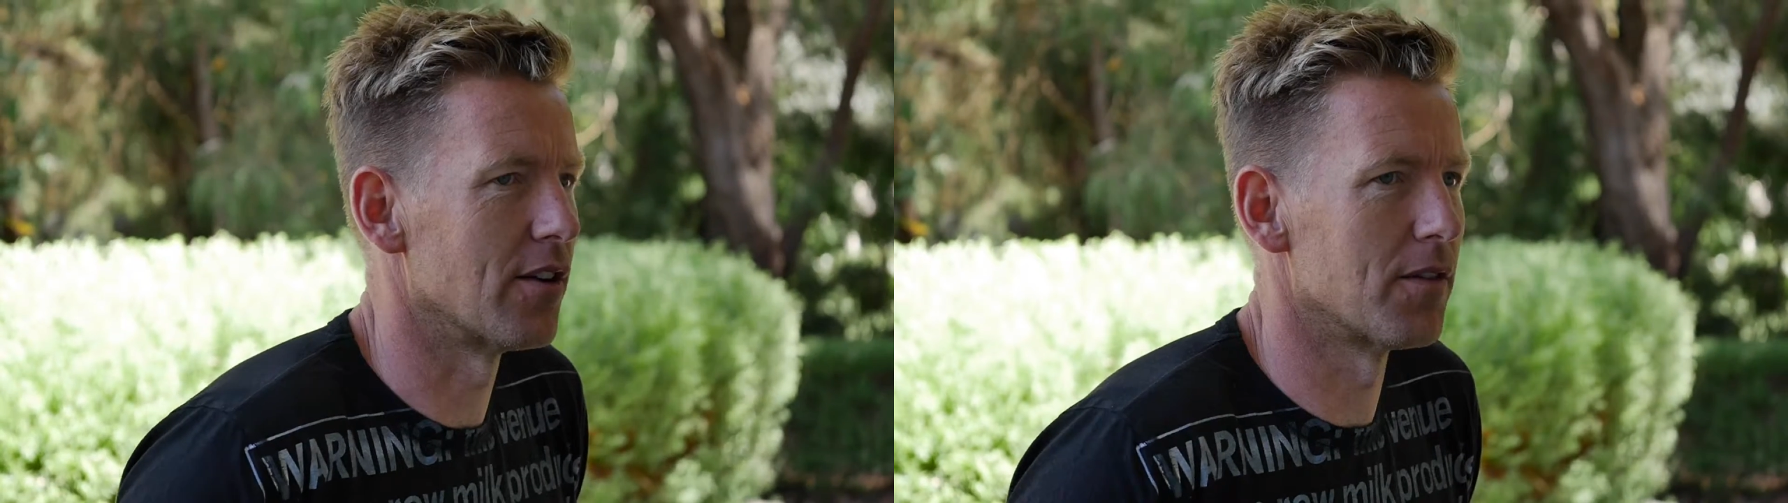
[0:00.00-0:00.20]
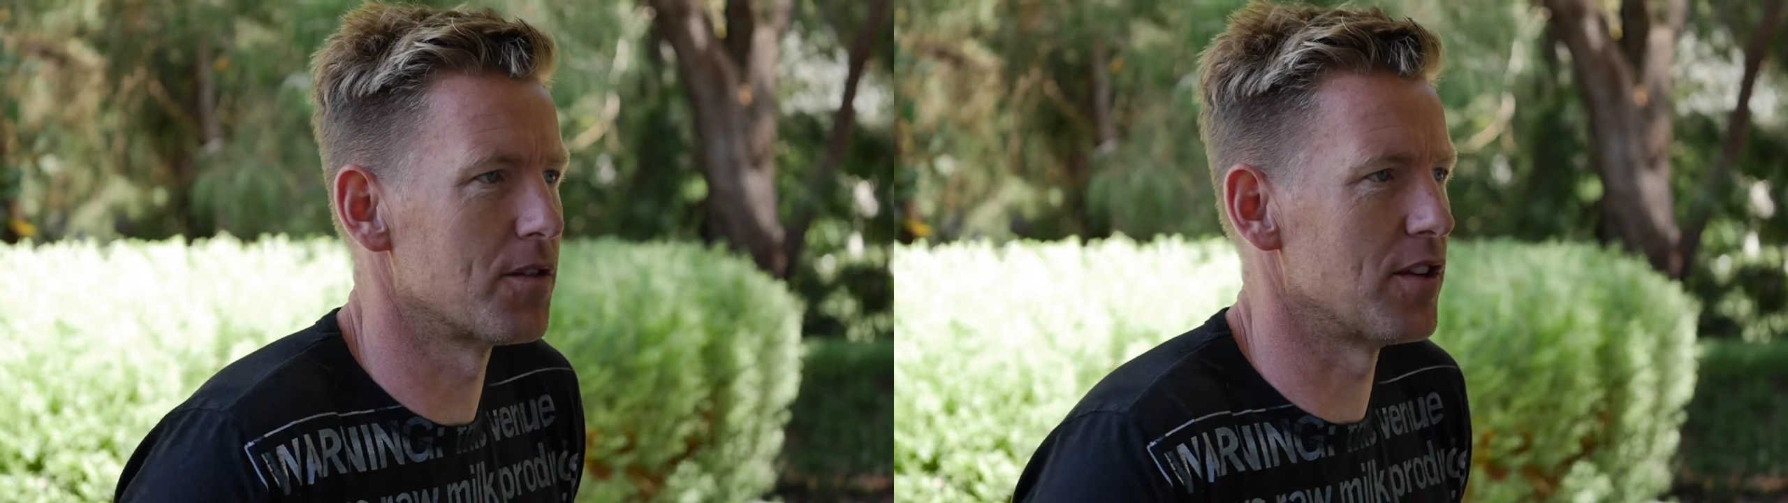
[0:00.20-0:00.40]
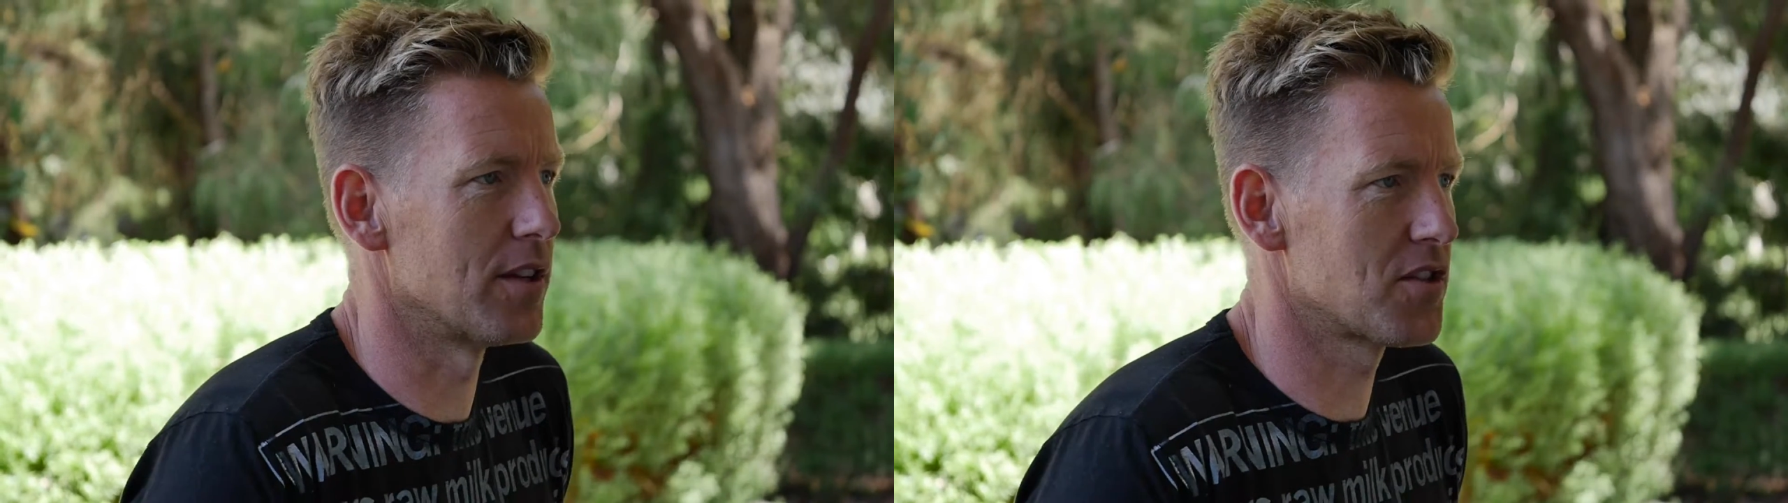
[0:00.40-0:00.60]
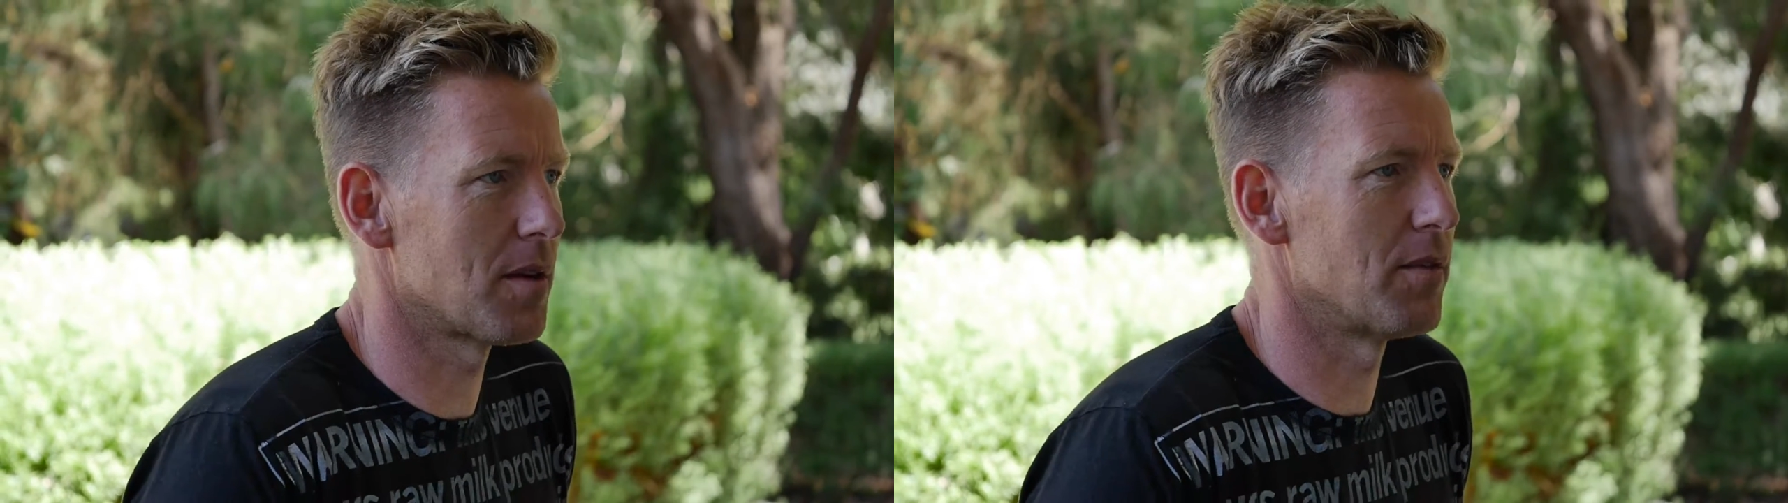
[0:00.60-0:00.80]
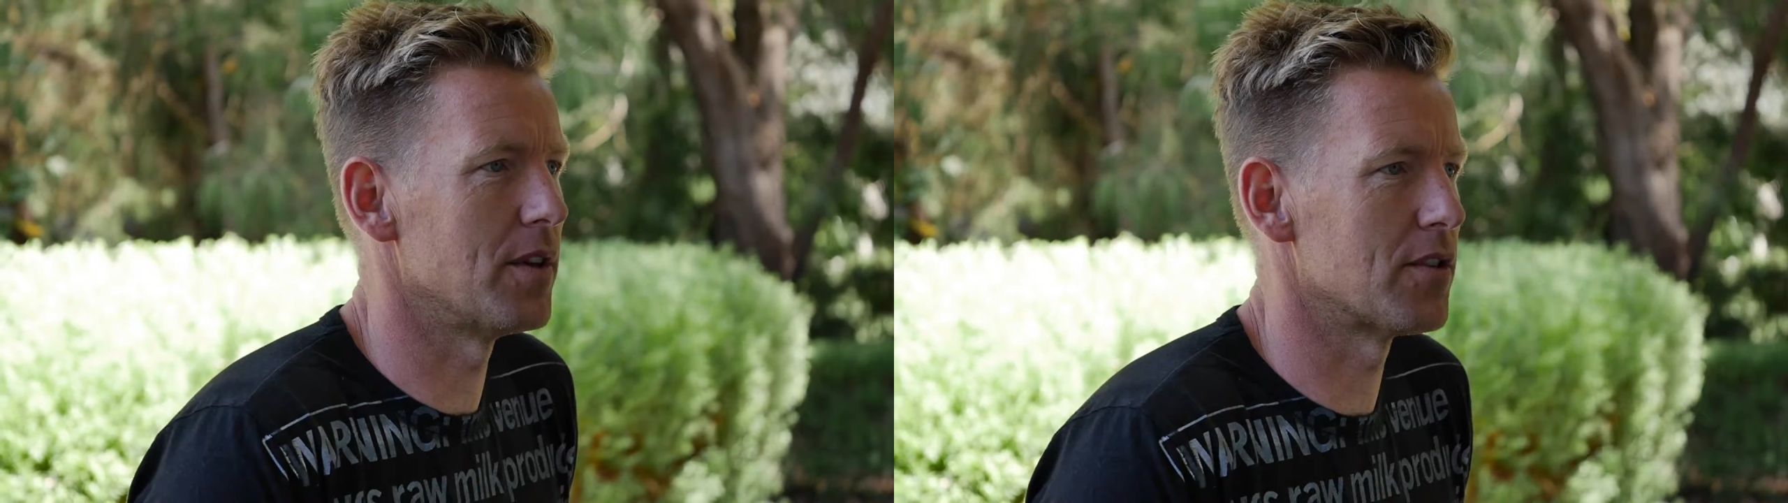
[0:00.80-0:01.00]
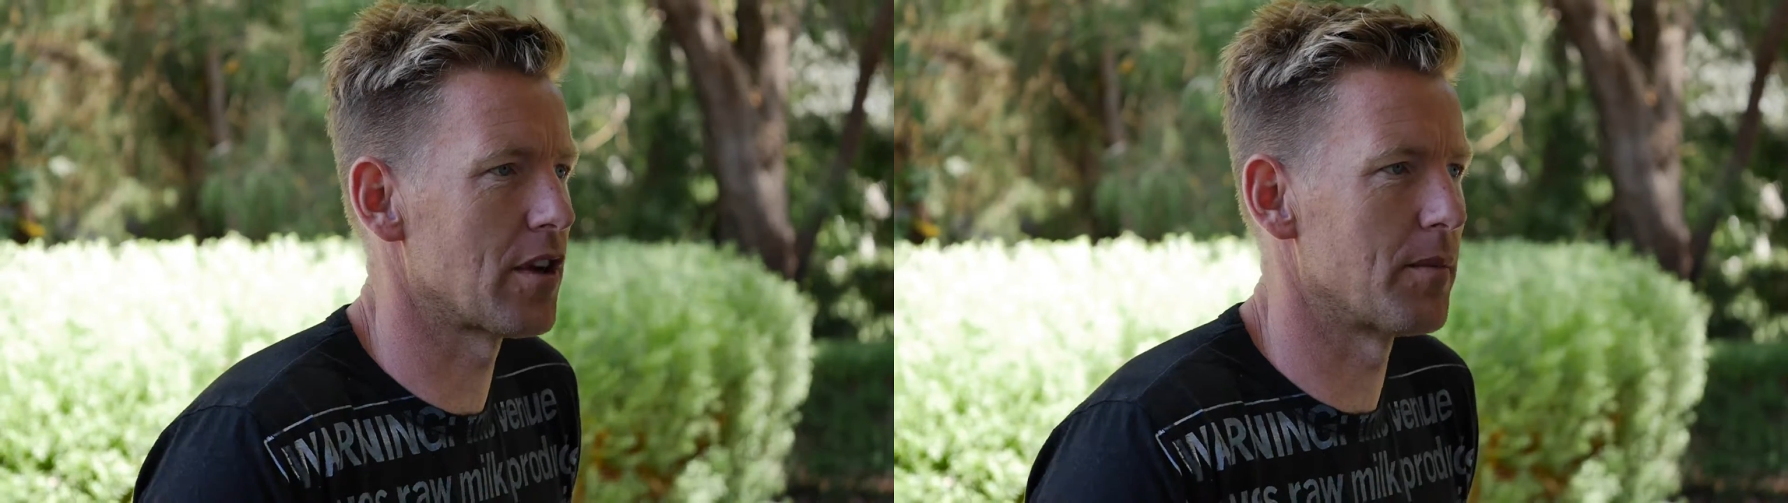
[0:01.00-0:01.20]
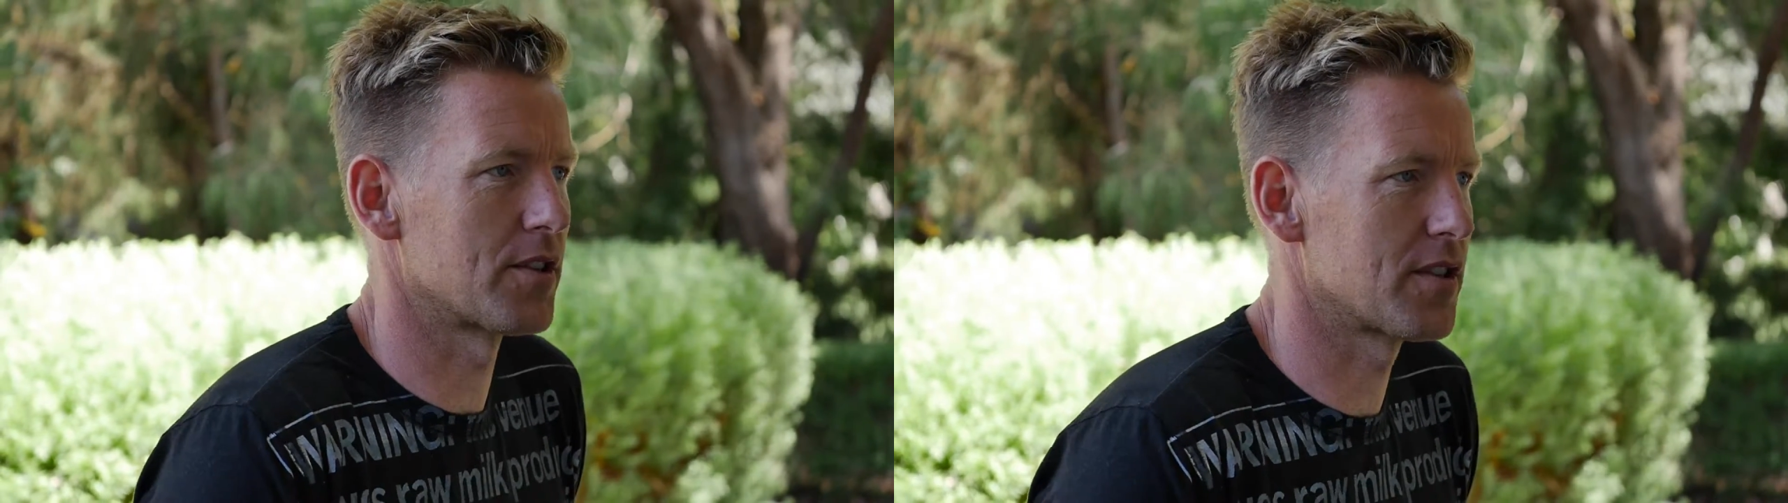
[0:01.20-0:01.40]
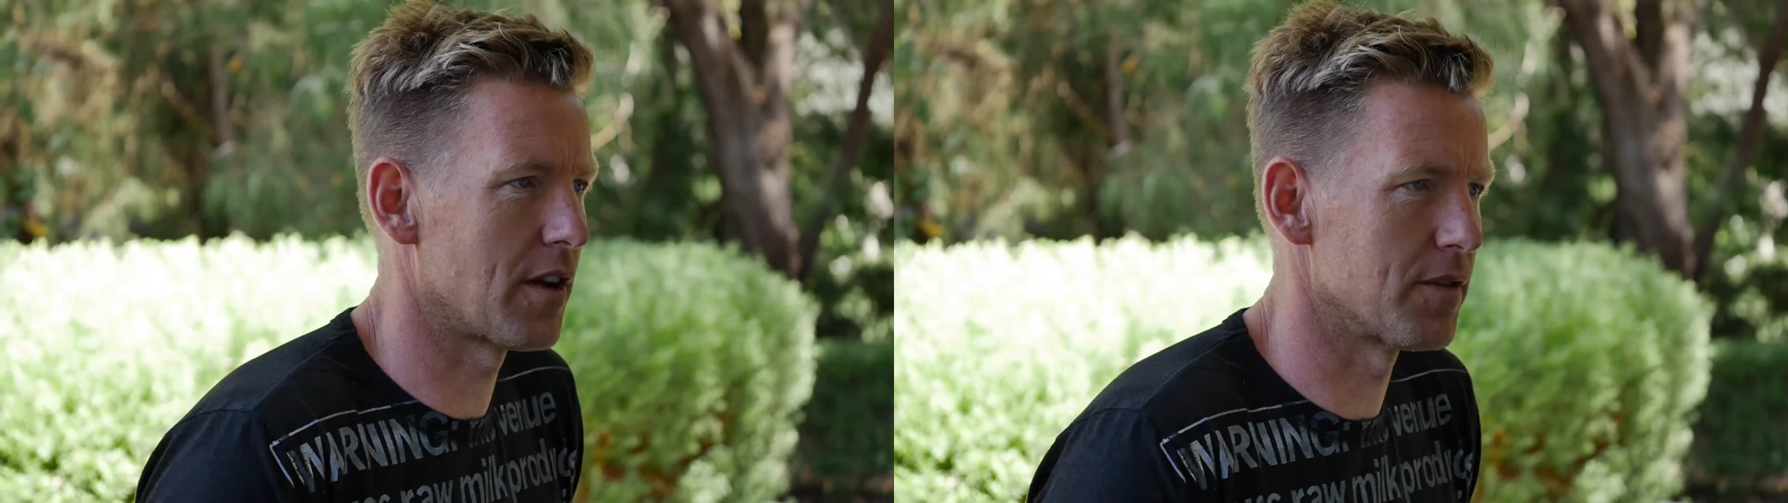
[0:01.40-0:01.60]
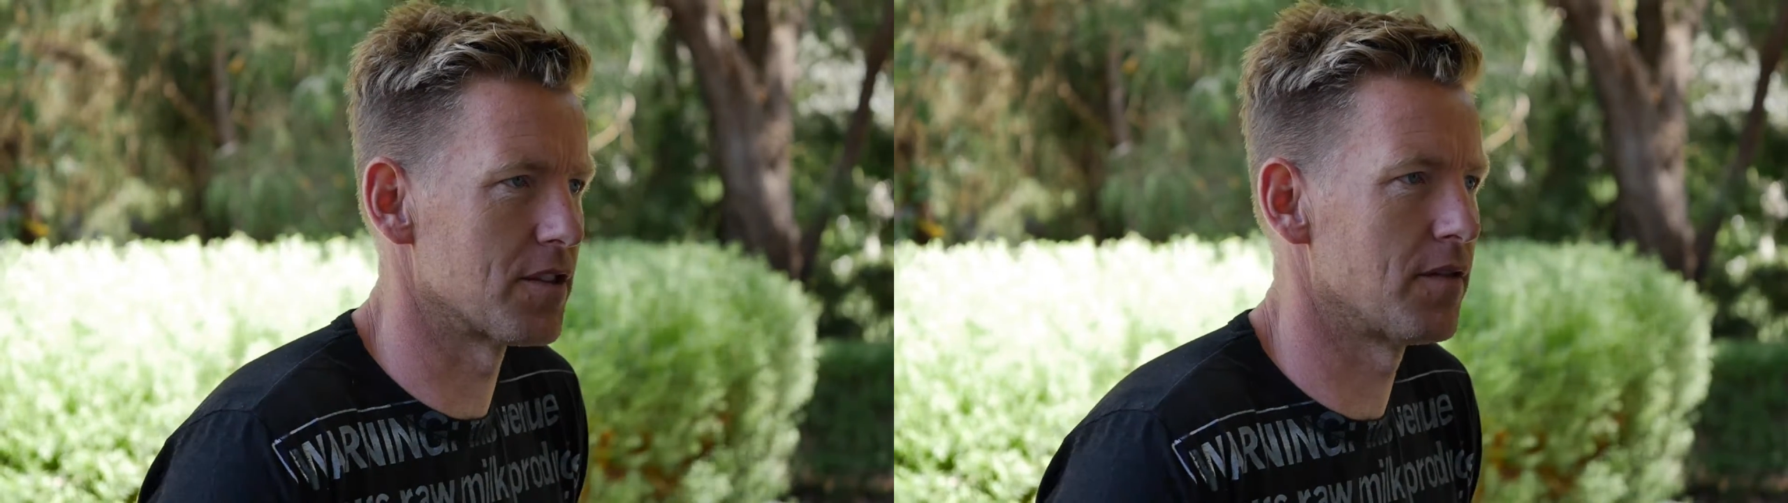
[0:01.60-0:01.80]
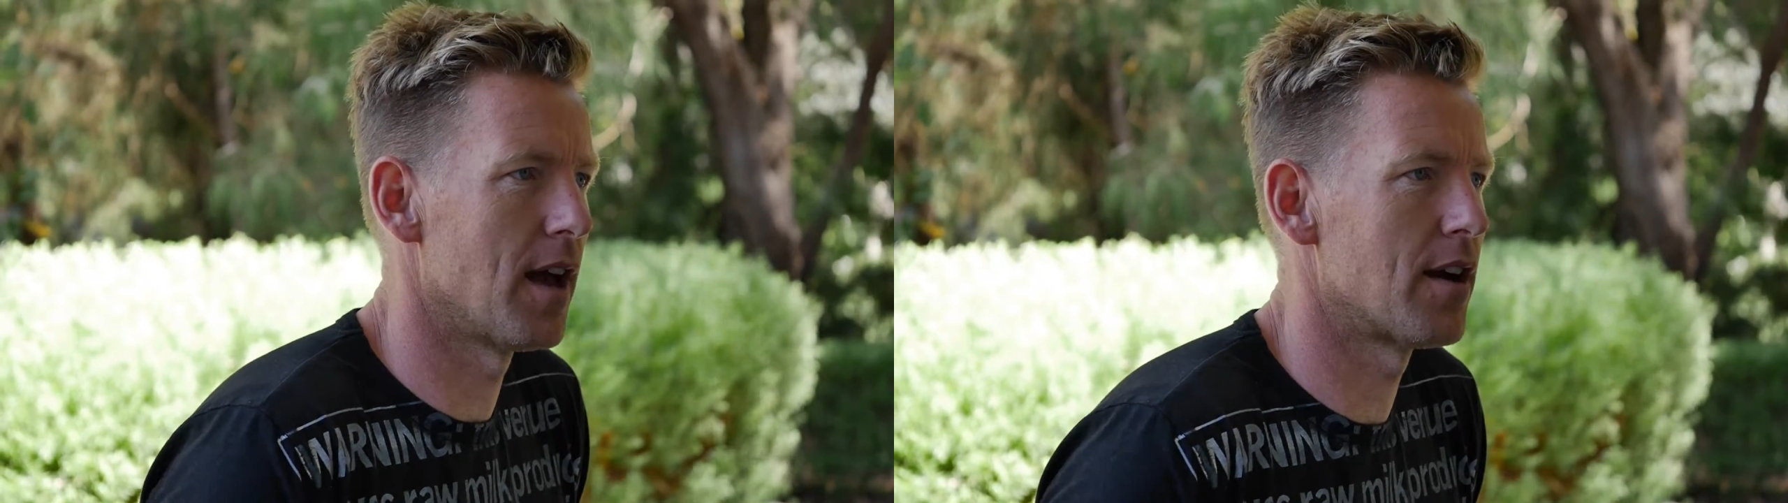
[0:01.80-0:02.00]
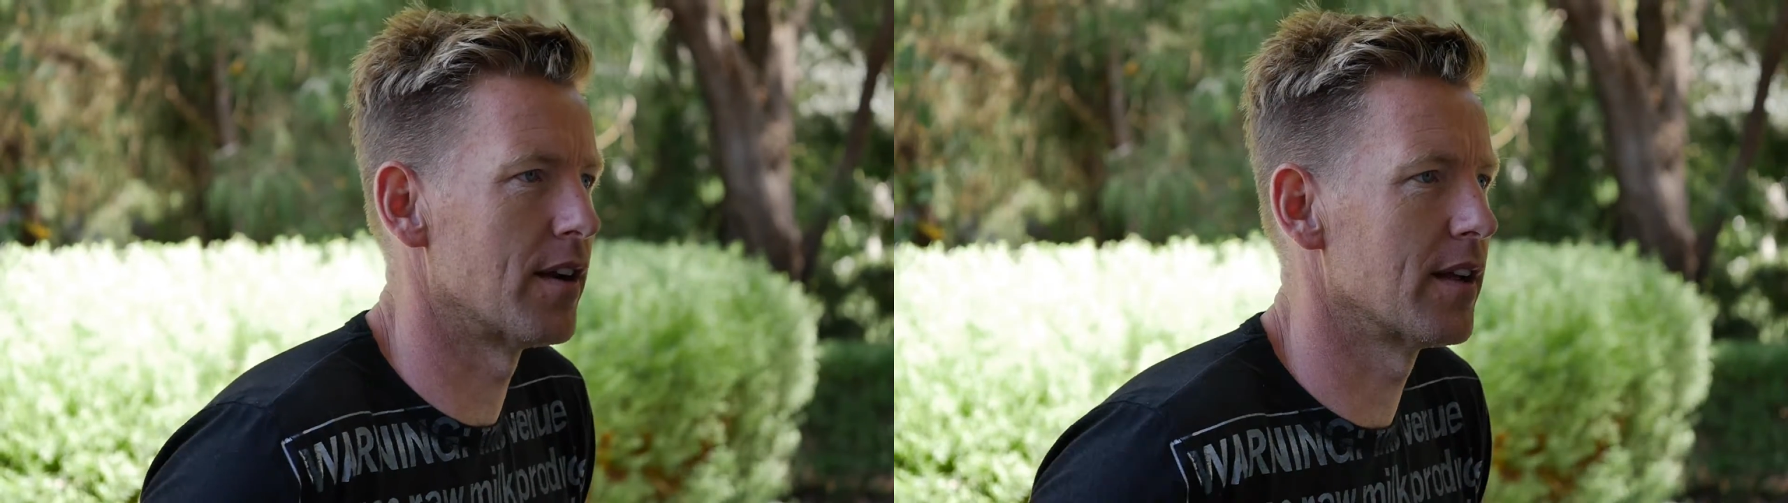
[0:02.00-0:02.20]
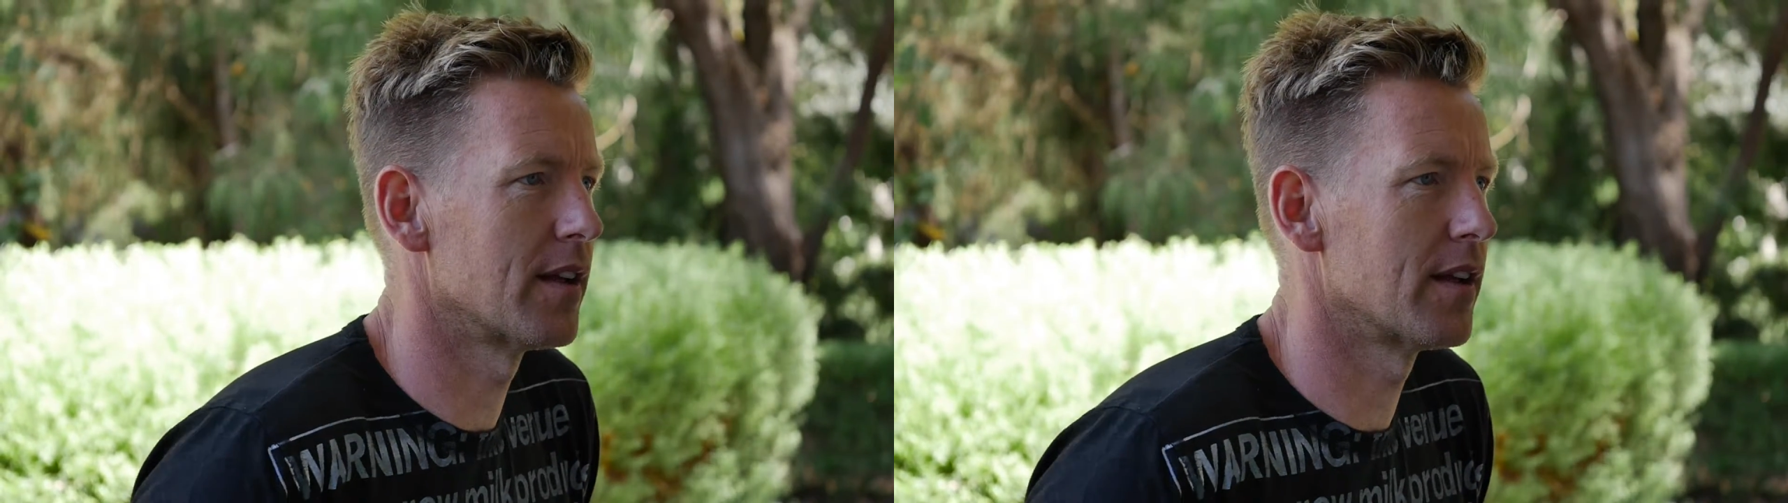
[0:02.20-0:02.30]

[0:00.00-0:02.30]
and obviously this time of year so much stuff is flowering.